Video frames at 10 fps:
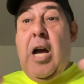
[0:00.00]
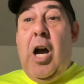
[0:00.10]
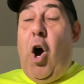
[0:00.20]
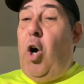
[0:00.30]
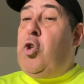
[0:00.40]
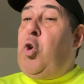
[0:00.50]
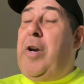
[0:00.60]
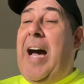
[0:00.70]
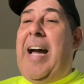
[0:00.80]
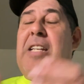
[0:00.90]
Also,
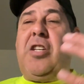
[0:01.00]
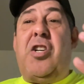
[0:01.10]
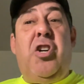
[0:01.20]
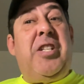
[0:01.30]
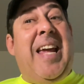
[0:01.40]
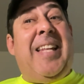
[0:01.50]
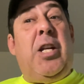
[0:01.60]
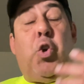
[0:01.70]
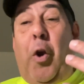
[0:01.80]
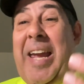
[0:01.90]
guys, understand the
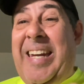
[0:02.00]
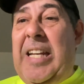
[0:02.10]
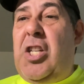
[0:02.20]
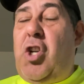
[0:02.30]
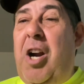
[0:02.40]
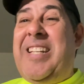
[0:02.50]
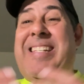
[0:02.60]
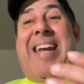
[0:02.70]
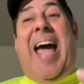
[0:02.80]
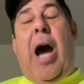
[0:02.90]
training starts
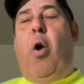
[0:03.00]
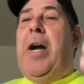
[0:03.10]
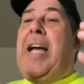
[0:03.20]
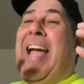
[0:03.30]
now,